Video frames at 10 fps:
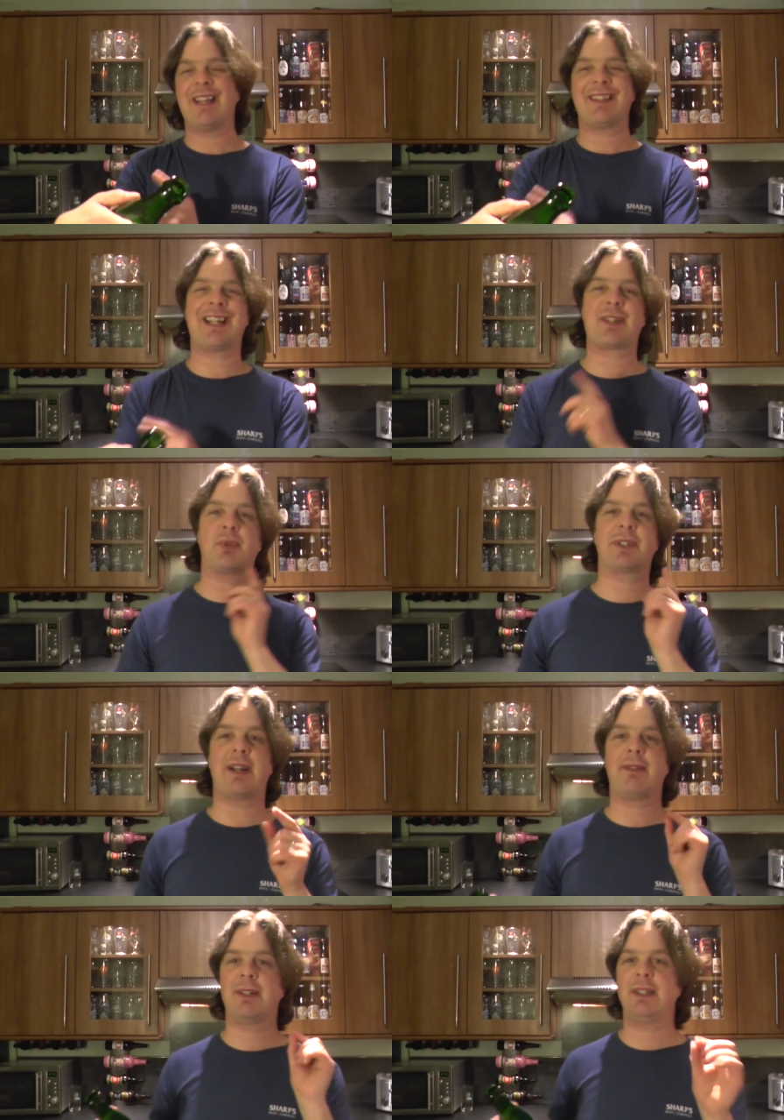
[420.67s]
That's what
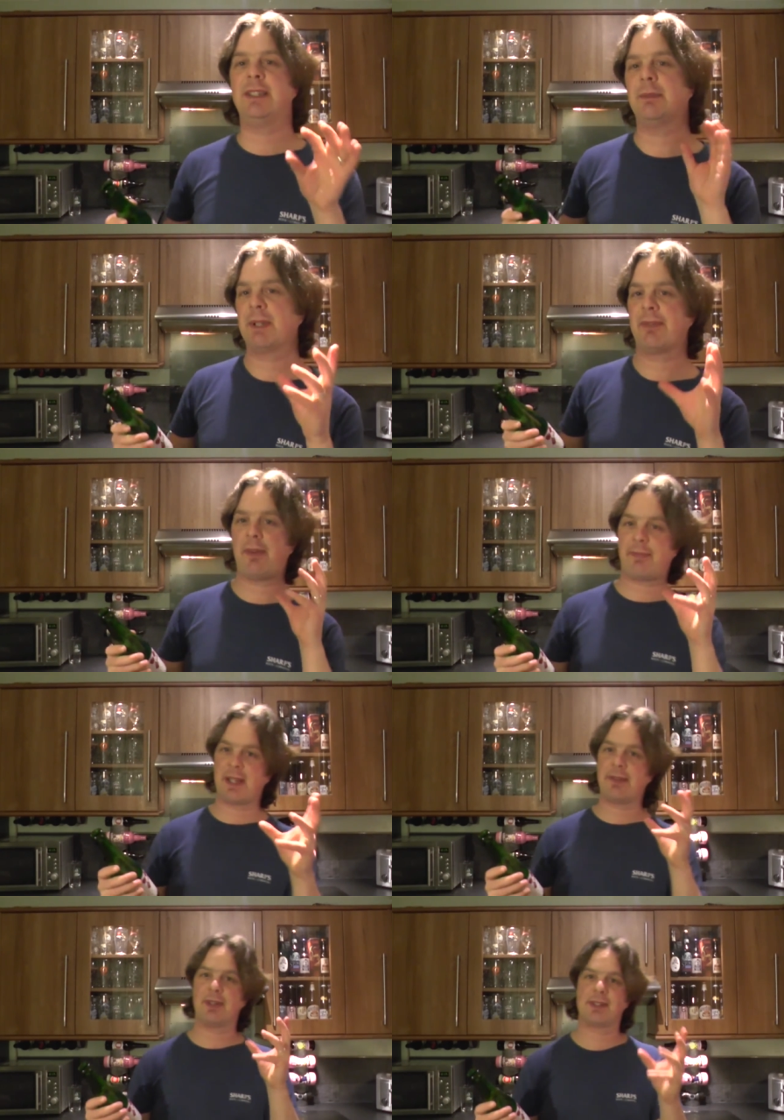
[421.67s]
that little bit of a
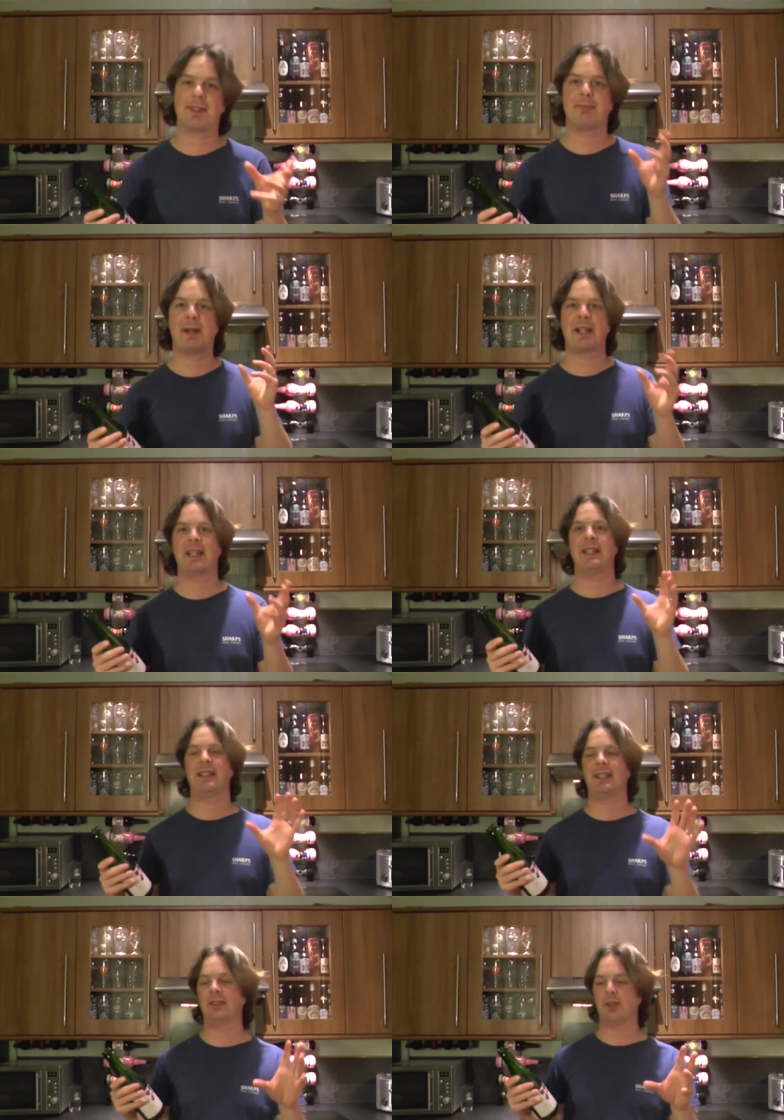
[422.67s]
flavour is at the back end,
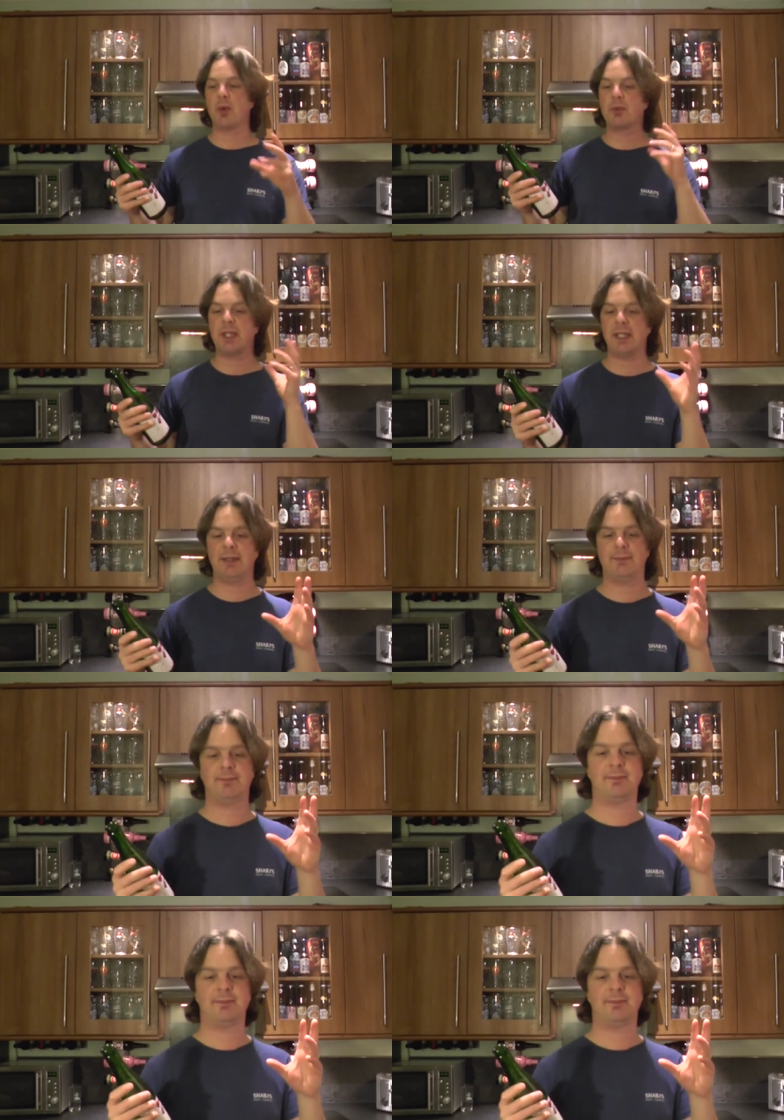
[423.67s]
that oaky,